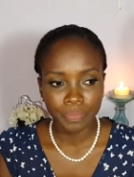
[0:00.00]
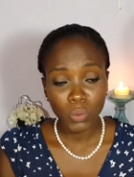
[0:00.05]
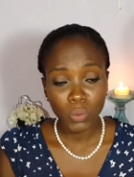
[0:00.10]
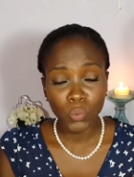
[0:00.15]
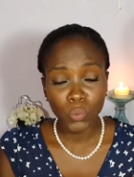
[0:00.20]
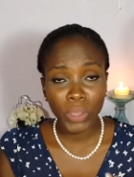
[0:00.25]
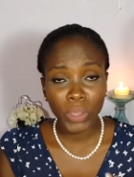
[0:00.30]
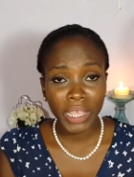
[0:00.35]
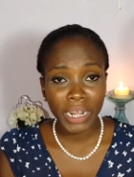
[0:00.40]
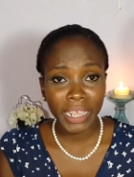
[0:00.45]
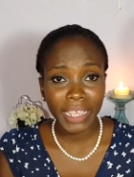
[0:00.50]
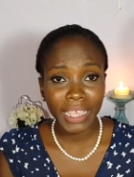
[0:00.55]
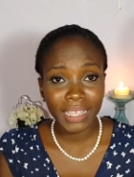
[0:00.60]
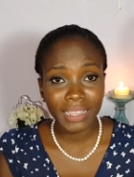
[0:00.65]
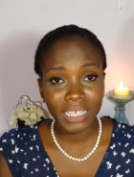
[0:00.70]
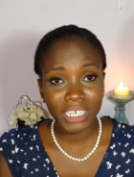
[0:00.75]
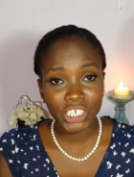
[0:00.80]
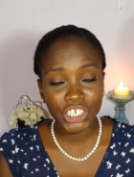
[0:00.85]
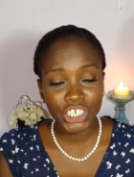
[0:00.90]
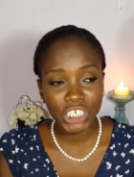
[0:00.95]
When I had
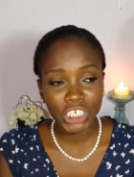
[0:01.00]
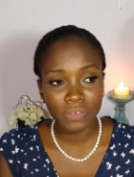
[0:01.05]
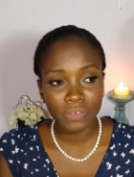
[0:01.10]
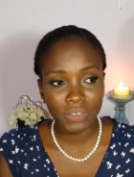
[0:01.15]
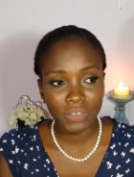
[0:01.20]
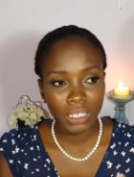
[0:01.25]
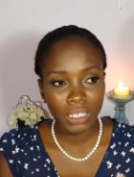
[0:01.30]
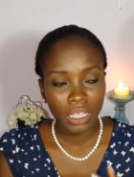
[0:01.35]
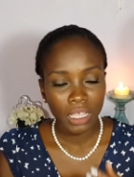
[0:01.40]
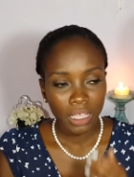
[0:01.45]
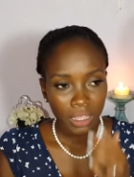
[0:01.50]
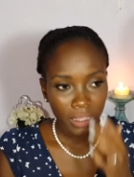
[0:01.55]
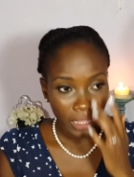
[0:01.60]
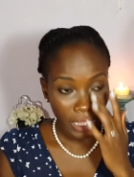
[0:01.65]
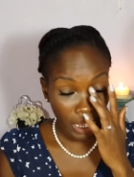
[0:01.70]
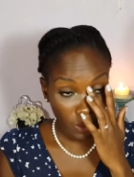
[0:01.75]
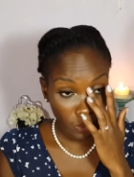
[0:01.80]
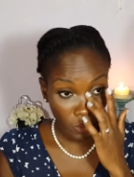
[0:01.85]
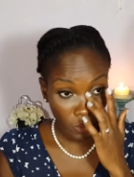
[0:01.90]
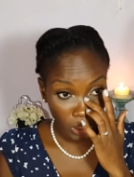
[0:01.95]
that shift,
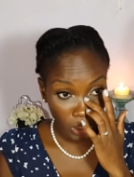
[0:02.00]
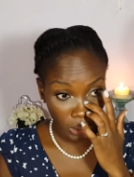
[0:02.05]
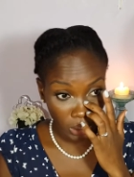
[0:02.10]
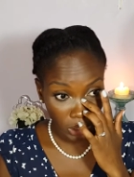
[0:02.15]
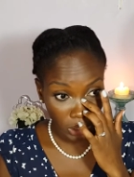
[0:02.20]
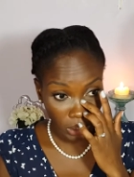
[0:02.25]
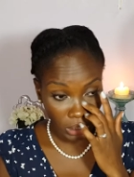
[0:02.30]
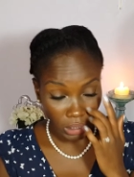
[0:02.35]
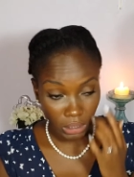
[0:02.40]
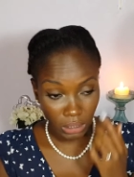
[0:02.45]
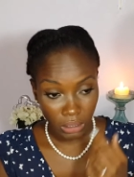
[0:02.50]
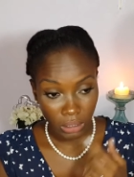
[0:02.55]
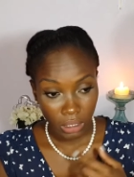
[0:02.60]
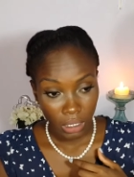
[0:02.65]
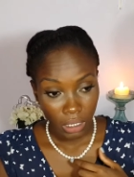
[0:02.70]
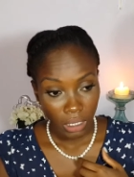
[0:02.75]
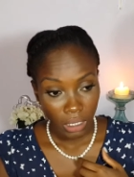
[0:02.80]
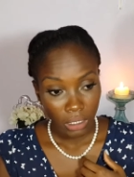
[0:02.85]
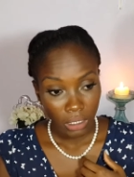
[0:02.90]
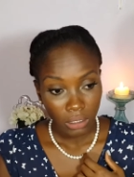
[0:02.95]
that was
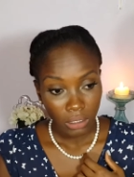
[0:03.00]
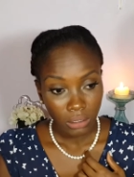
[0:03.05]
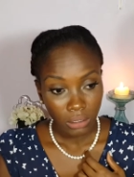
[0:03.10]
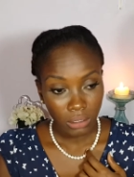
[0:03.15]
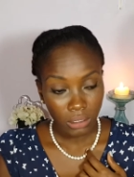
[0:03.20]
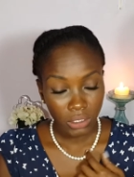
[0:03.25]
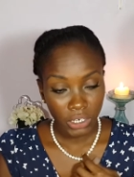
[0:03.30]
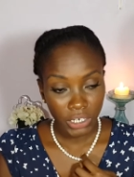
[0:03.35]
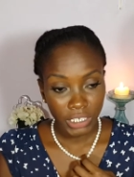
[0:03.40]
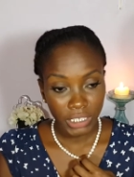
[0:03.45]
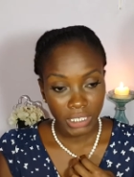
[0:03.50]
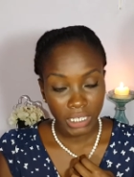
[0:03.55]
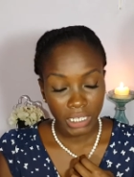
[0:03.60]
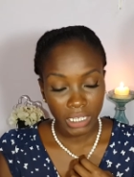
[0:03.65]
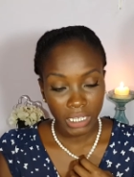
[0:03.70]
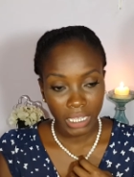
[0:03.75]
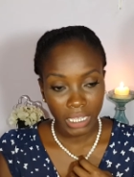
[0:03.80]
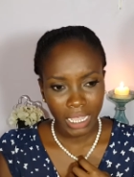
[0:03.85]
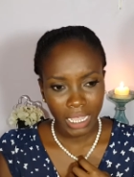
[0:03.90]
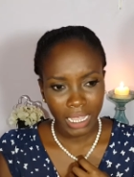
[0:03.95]

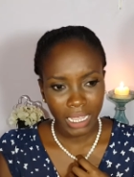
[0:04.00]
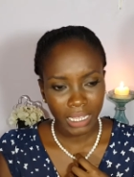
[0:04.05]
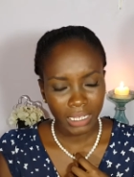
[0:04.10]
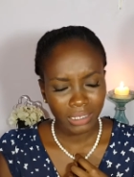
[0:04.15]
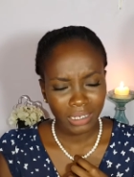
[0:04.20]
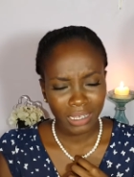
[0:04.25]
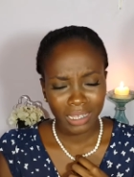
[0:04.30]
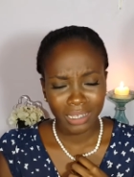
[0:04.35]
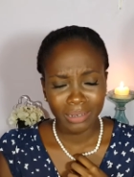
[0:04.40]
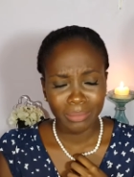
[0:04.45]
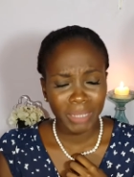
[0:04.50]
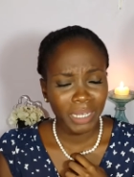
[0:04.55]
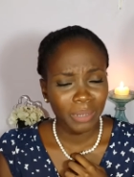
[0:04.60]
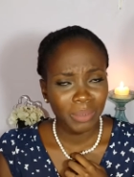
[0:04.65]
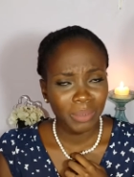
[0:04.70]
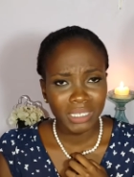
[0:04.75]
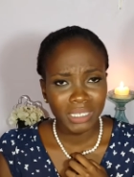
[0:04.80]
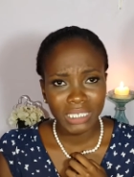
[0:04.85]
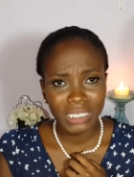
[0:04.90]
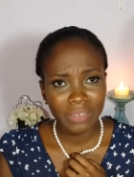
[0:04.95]
starting at, it might have
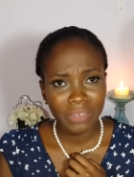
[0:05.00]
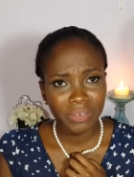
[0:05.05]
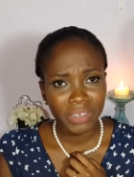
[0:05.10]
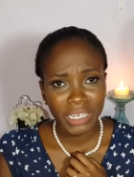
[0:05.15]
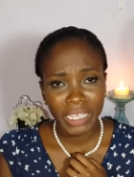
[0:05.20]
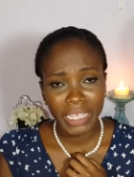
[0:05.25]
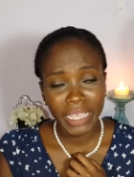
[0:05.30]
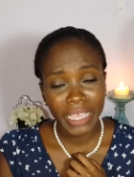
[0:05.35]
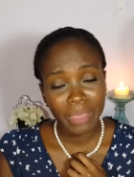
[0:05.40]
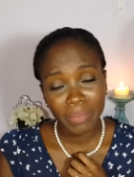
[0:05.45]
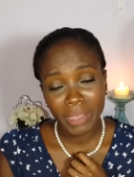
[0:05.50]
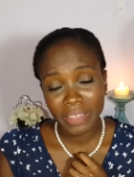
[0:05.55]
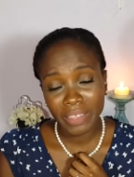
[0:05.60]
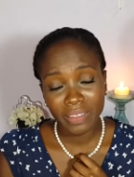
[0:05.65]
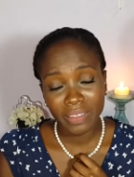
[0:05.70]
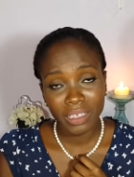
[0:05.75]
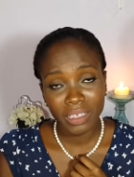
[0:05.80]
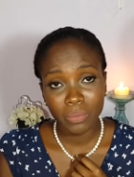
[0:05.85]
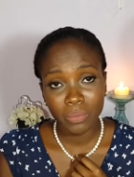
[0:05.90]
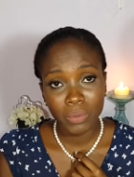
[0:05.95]
been 7 a.m., I
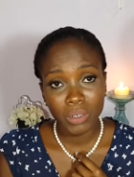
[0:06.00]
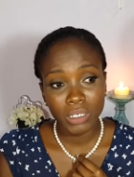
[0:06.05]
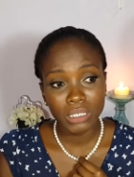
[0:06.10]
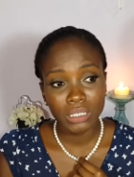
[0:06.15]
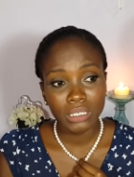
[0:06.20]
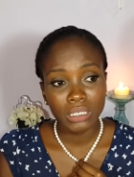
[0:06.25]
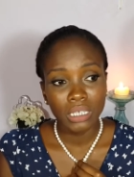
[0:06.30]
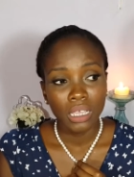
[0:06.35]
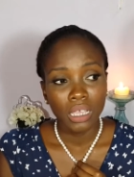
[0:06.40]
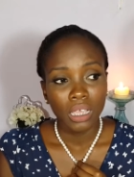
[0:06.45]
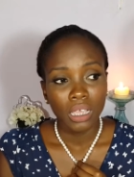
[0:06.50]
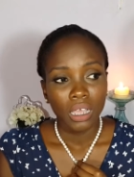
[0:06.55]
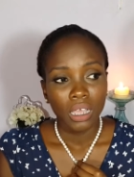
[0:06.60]
think it was,